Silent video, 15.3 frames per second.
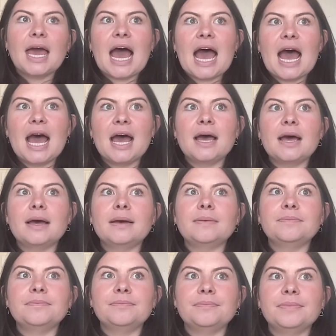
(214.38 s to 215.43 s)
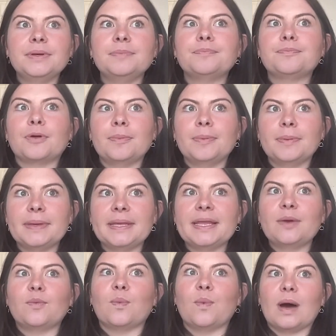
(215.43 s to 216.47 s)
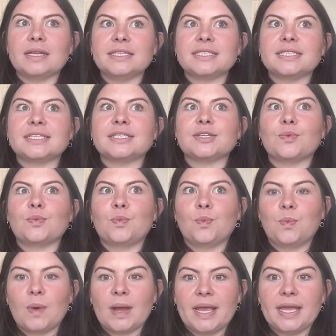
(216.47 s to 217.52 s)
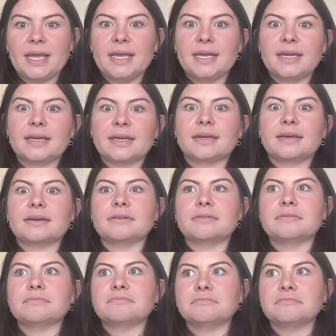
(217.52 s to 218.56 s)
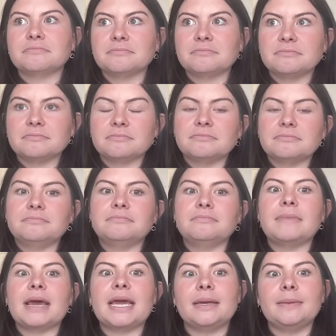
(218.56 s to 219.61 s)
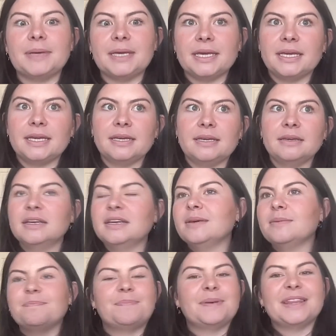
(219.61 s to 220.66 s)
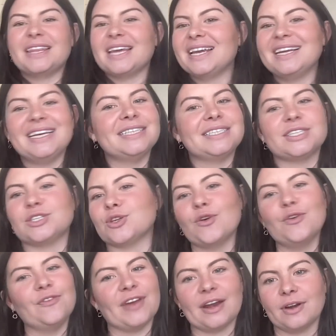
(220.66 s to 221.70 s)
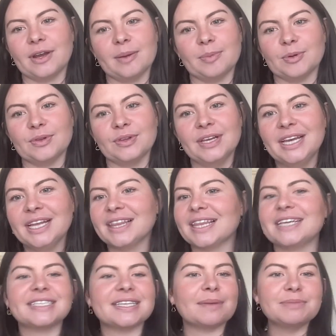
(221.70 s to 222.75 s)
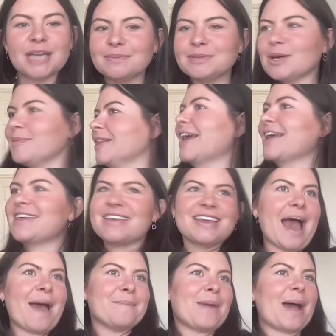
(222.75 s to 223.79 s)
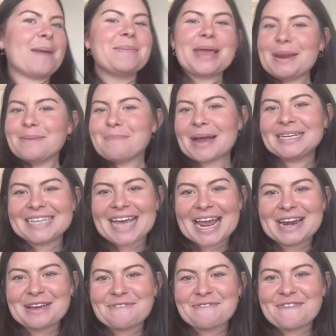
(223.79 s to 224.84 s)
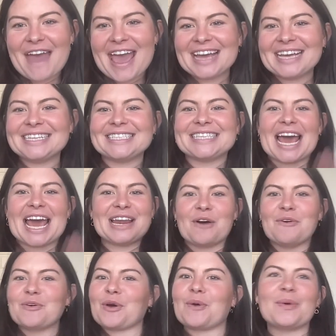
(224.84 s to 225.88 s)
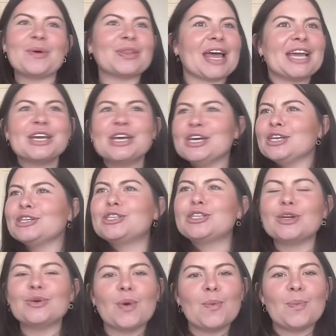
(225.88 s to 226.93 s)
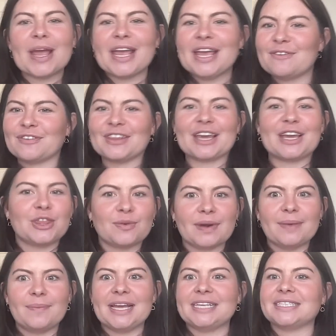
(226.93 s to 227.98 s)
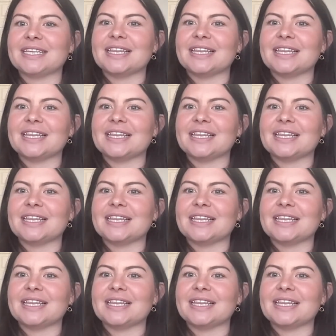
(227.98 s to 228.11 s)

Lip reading: Probably like once a week, maybe, but then it's so variable. Okay. Like sometimes I'll be like, yeah, I'm in my dating phase and I'll go on like 2 a week for like 3 weeks.